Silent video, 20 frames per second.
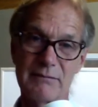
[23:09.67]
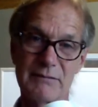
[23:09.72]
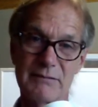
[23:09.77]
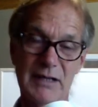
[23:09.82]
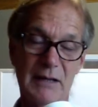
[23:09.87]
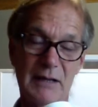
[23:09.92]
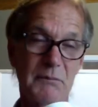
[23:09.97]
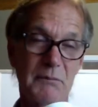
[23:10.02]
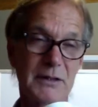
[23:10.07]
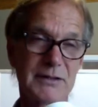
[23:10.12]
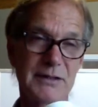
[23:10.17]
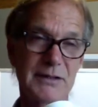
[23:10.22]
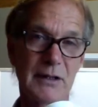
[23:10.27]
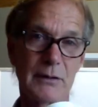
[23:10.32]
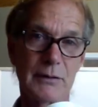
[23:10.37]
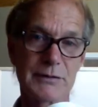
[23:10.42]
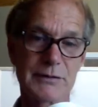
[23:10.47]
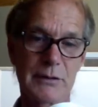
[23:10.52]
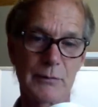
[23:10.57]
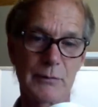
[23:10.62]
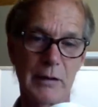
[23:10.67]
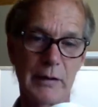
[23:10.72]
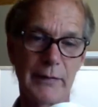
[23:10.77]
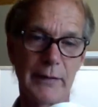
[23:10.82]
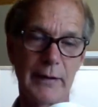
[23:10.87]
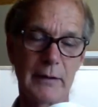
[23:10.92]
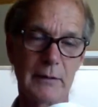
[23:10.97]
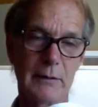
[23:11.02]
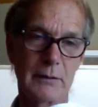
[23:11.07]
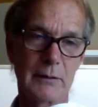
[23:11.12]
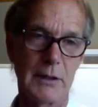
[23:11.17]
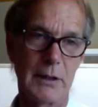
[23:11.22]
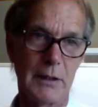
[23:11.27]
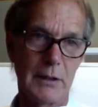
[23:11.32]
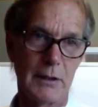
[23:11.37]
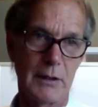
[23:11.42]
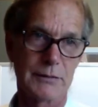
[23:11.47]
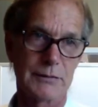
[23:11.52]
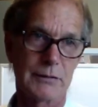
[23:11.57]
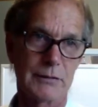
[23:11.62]
10 months ago, somewhere in there.
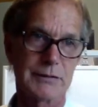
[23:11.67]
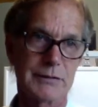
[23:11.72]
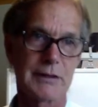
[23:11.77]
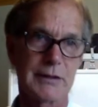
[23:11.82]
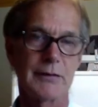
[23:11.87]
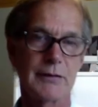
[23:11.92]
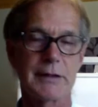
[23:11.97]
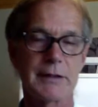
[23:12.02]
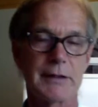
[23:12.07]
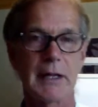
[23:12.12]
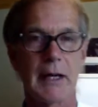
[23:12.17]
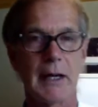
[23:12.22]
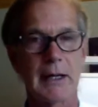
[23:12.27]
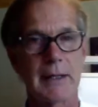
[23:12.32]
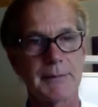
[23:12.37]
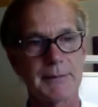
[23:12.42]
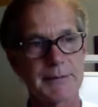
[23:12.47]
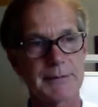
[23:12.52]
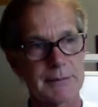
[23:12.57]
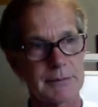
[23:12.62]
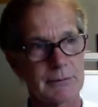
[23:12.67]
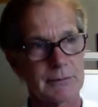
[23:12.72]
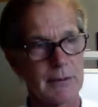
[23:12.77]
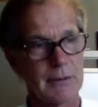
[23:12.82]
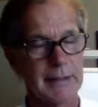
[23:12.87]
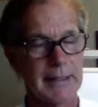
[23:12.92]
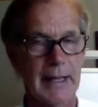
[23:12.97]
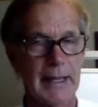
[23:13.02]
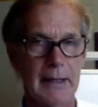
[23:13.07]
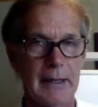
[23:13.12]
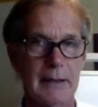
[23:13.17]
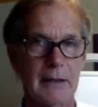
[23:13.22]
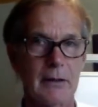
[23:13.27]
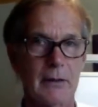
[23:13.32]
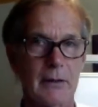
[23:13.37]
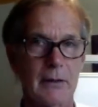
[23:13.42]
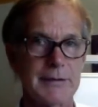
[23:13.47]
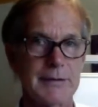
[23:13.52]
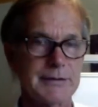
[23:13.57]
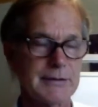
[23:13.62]
So there's different types or
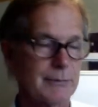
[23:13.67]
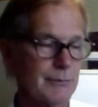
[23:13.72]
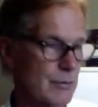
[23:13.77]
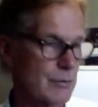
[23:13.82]
categories of